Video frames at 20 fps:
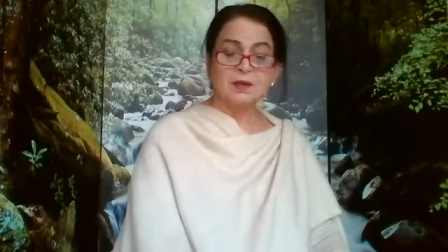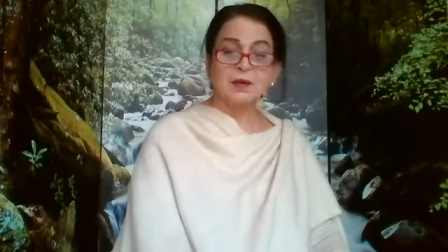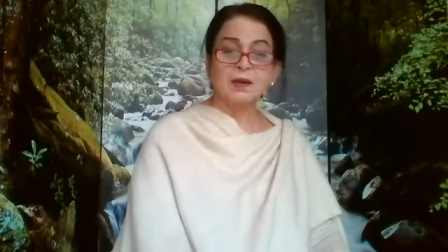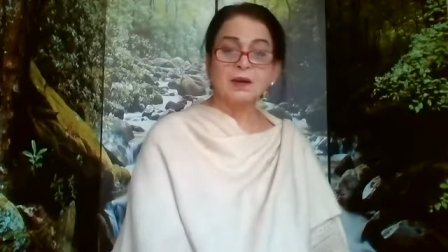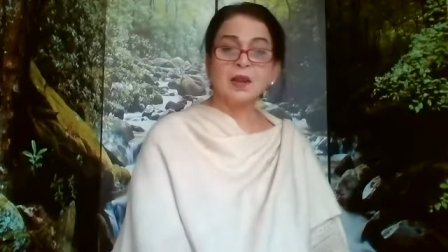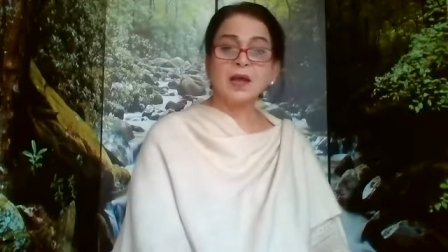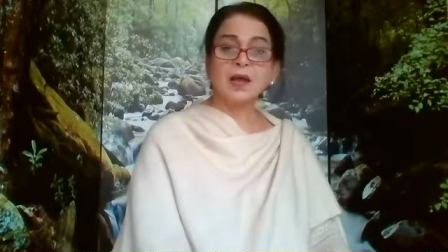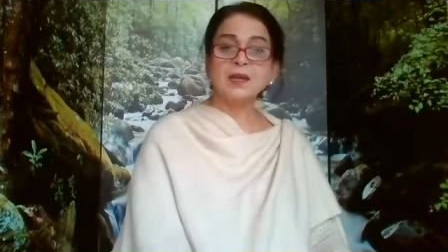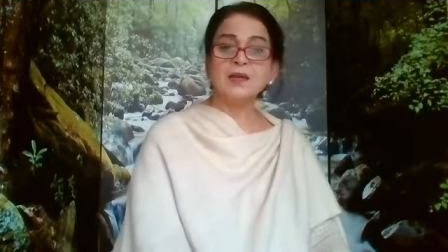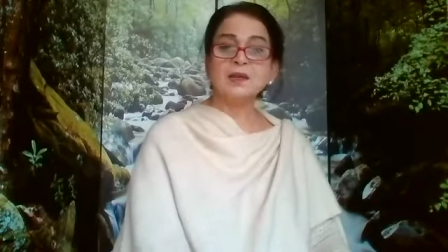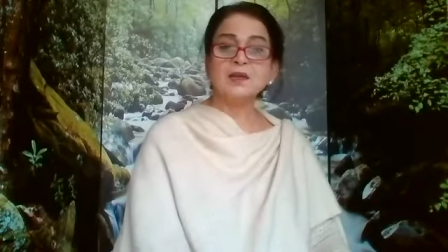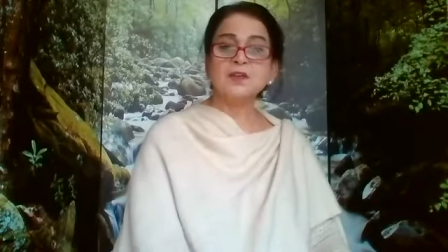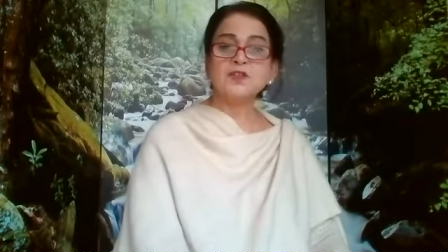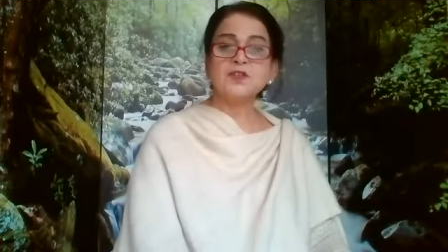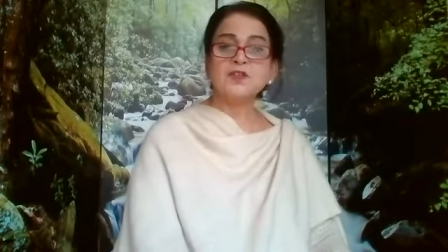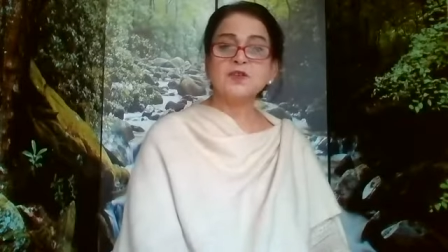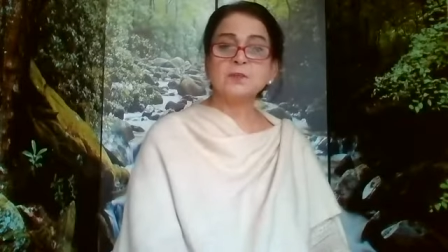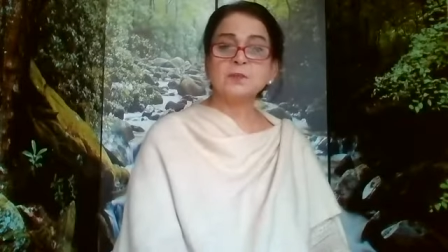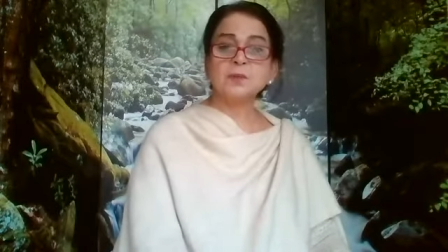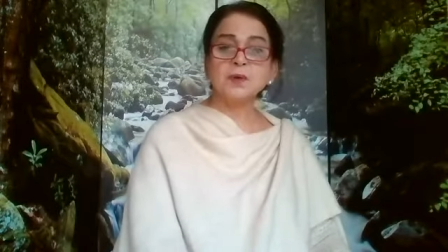
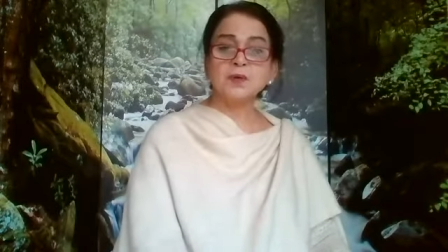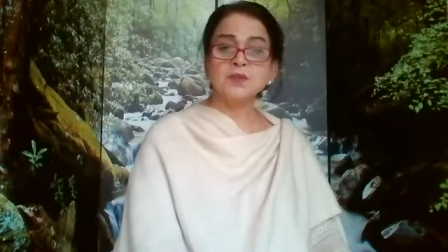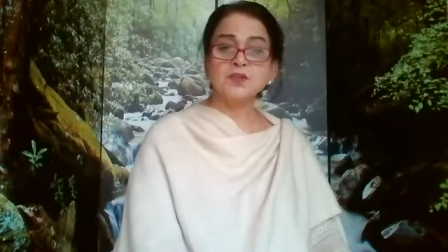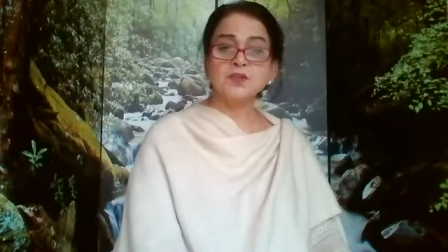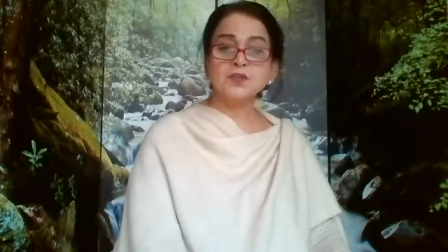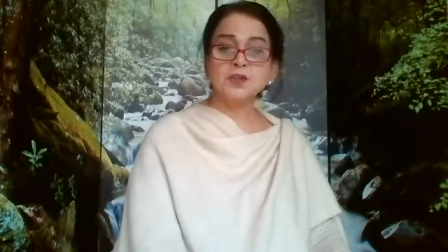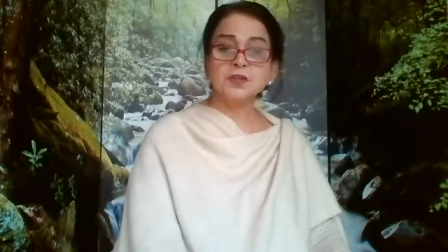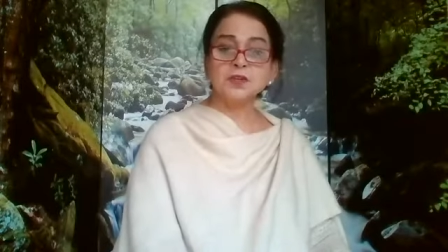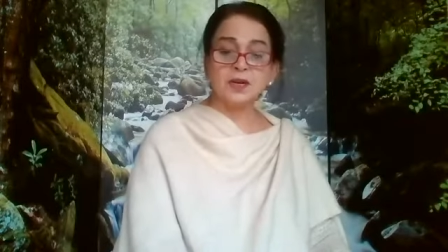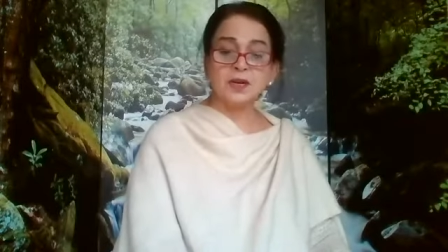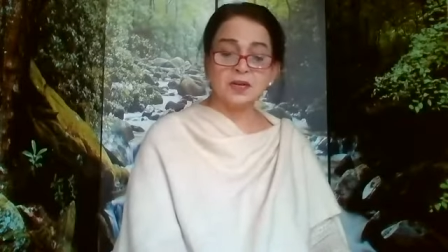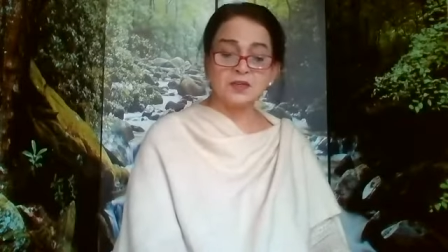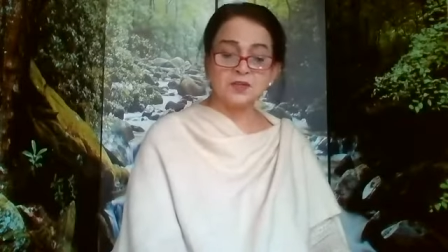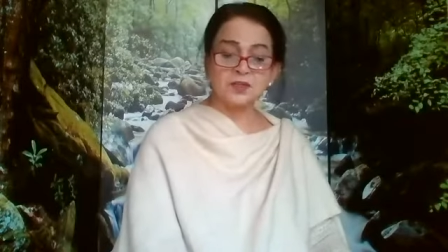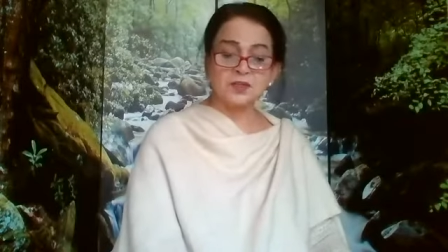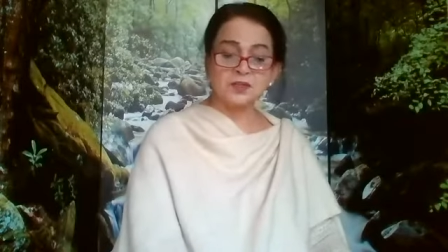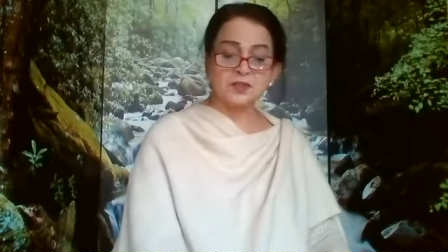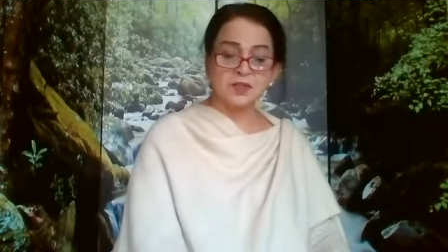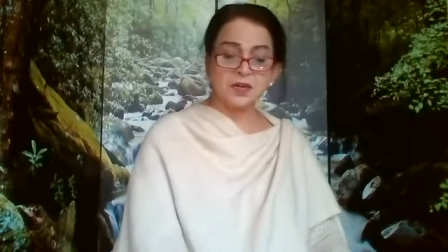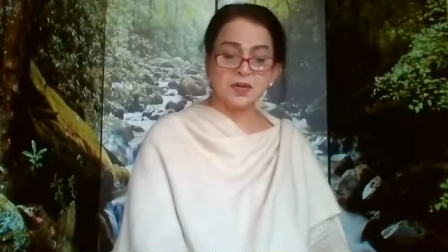lions must
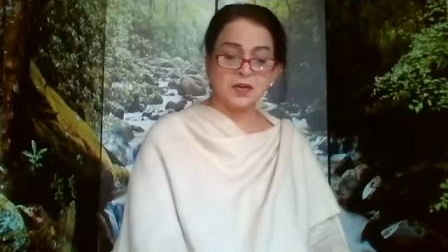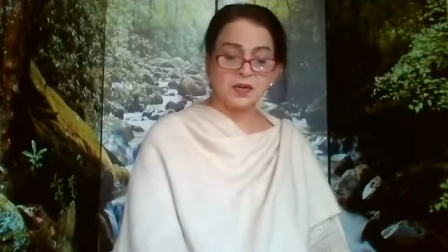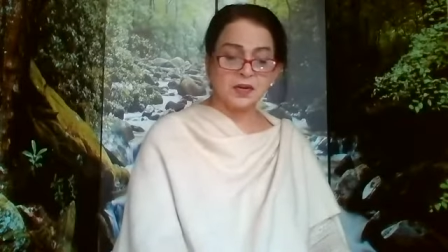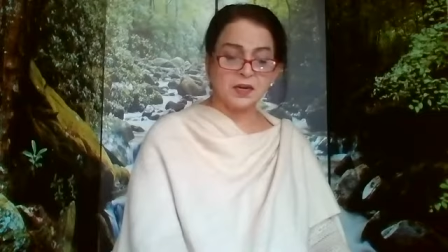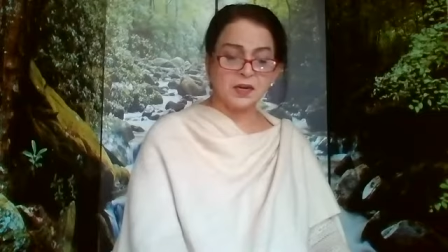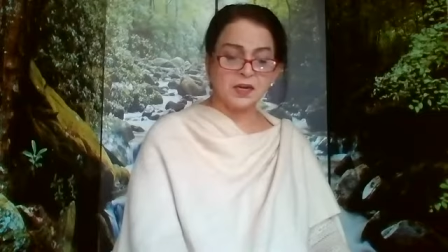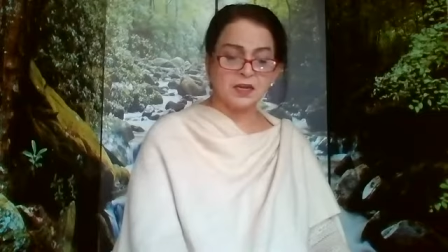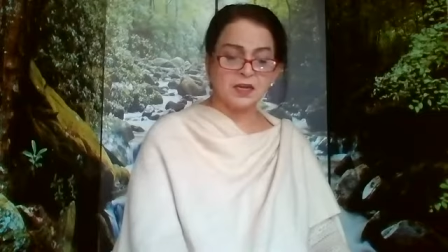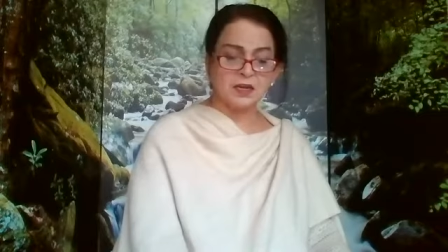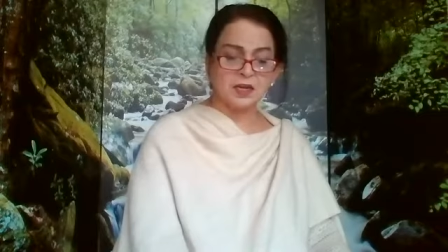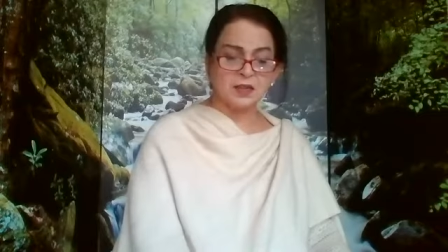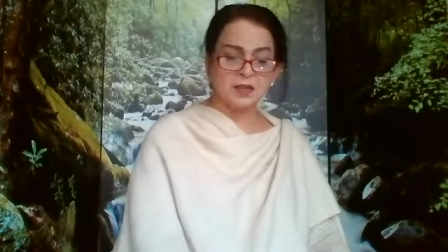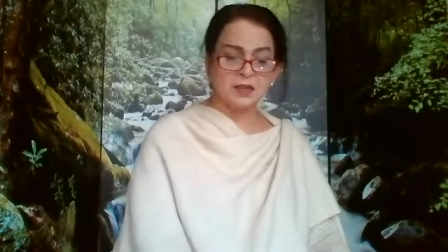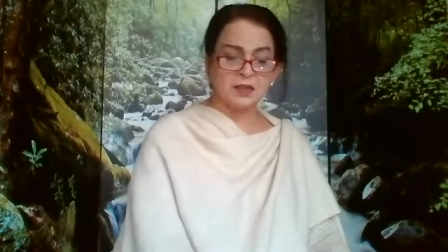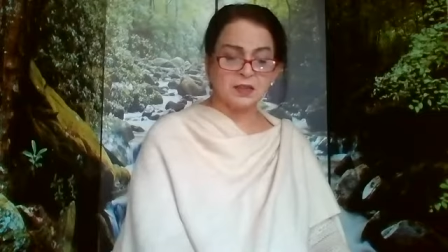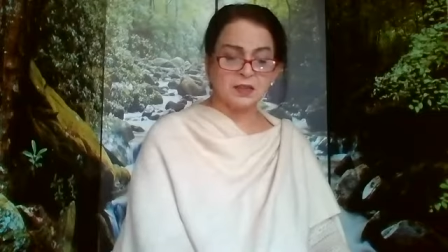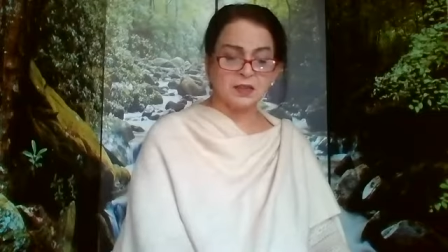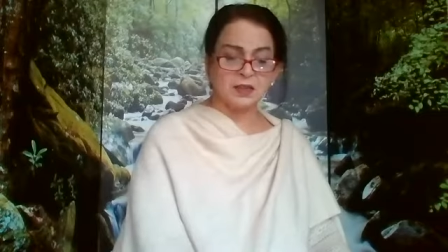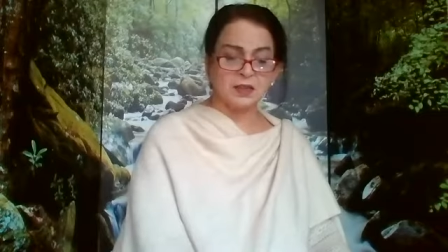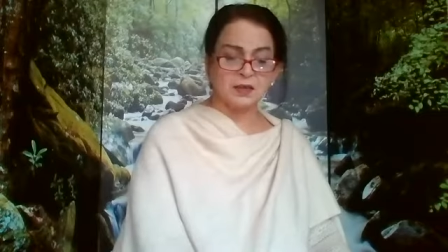necessarily
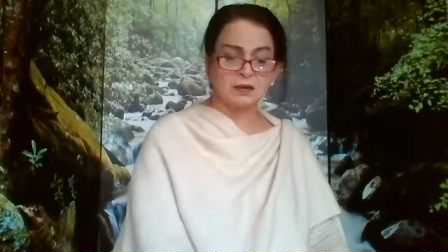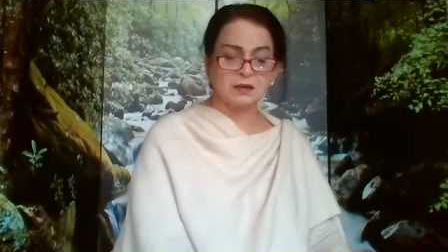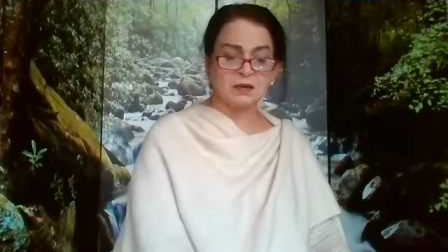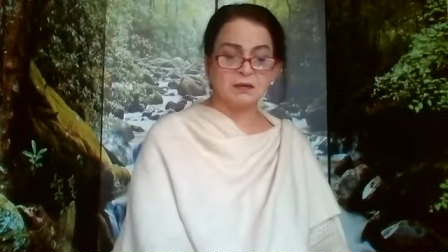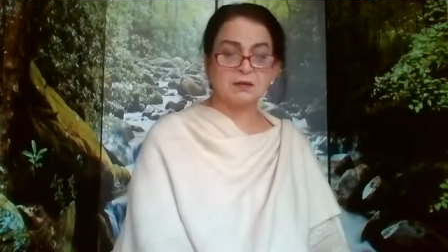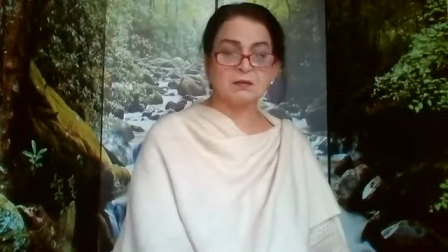kill their